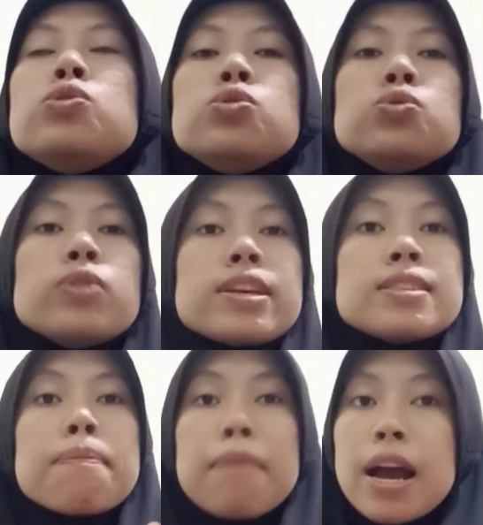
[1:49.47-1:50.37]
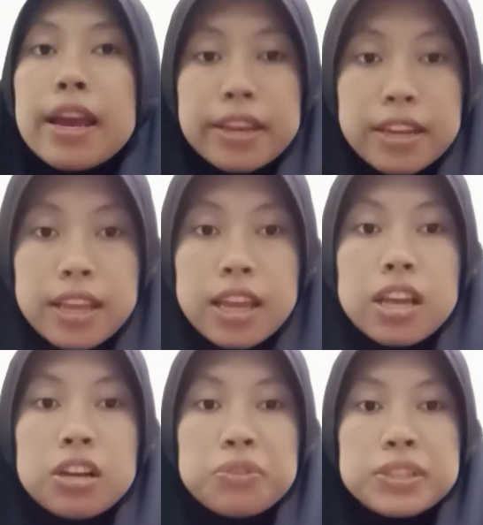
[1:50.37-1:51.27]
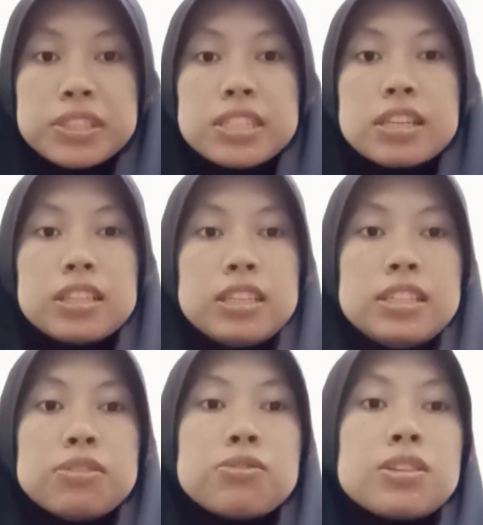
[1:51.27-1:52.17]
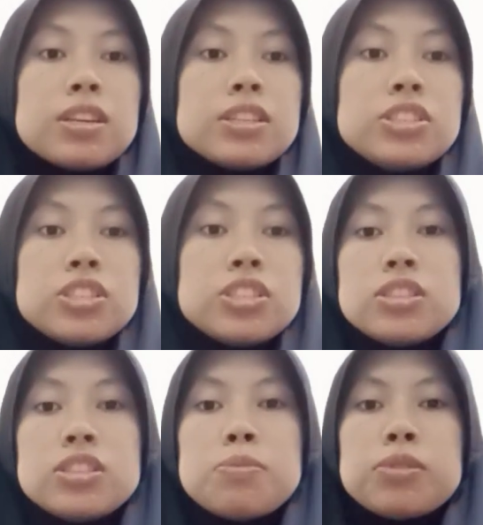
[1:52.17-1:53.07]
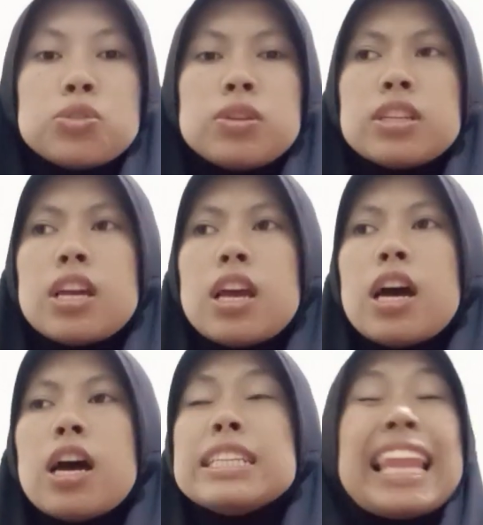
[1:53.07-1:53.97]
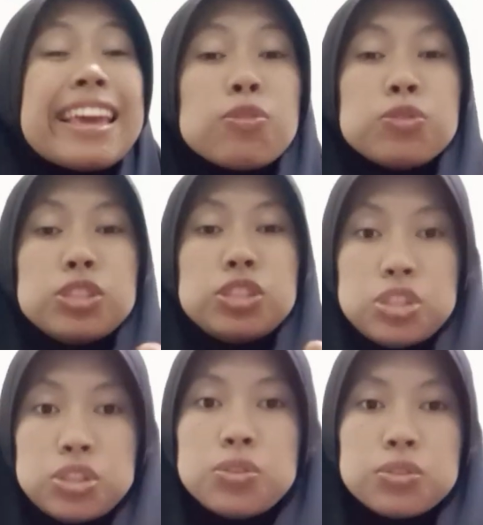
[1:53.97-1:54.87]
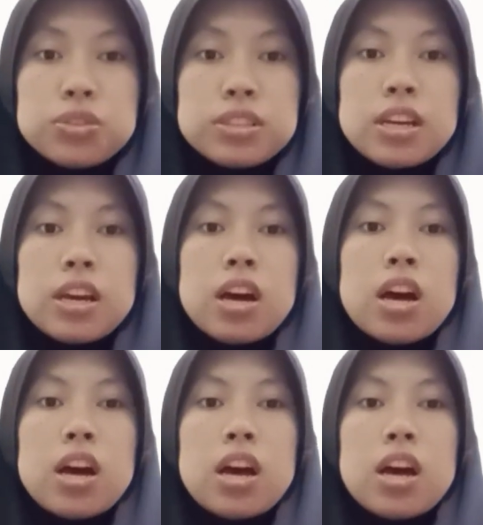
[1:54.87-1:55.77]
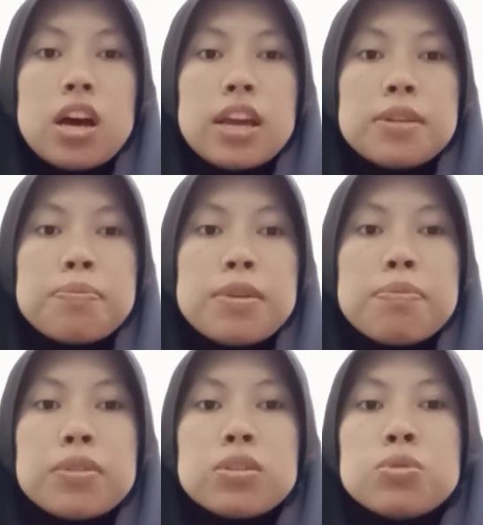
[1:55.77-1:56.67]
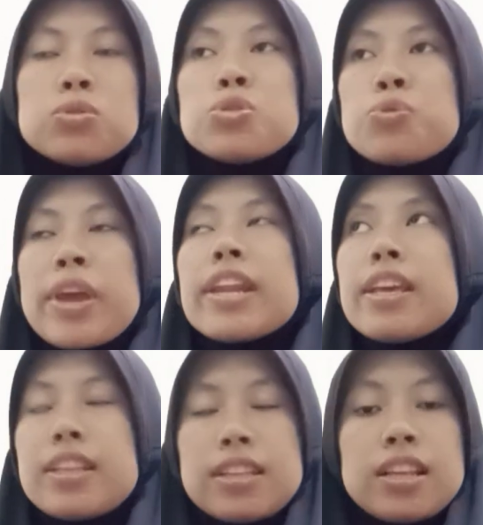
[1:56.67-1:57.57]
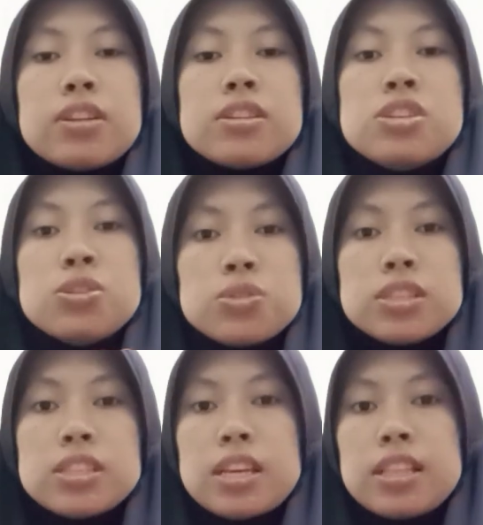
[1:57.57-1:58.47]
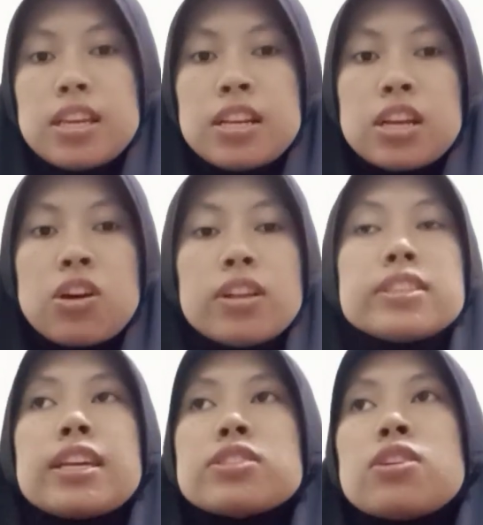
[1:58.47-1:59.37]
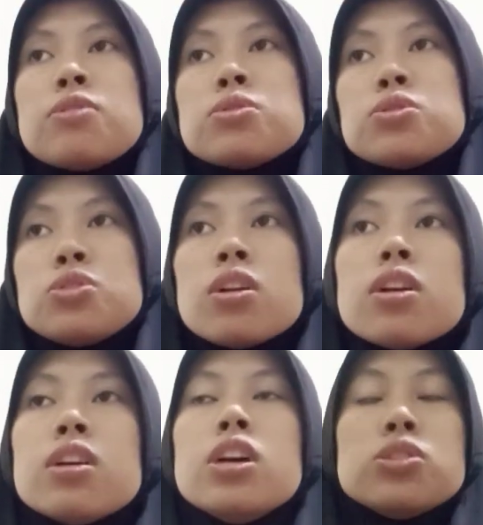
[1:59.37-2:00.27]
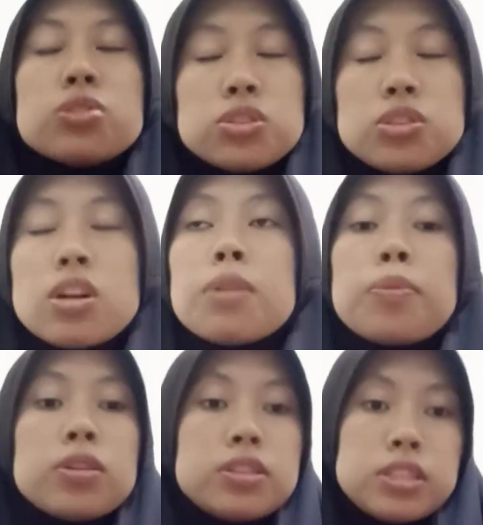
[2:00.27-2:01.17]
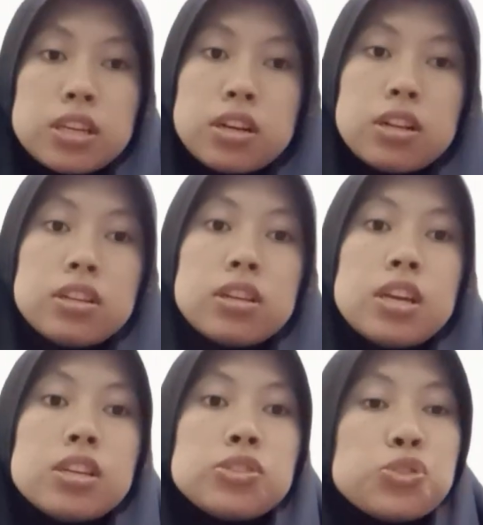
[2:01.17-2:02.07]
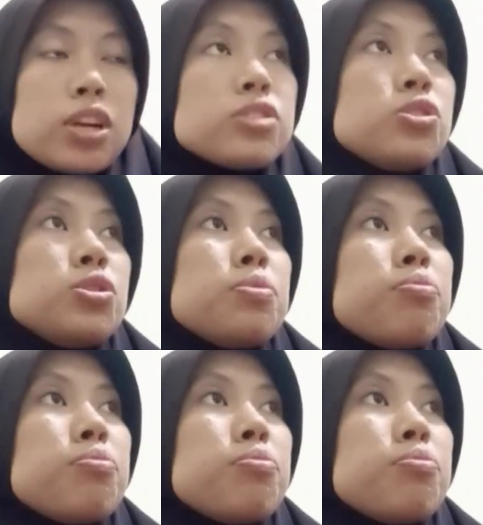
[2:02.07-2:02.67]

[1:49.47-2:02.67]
to examine critically the relationship between the language used and people who created it and use it in the context of social political structure,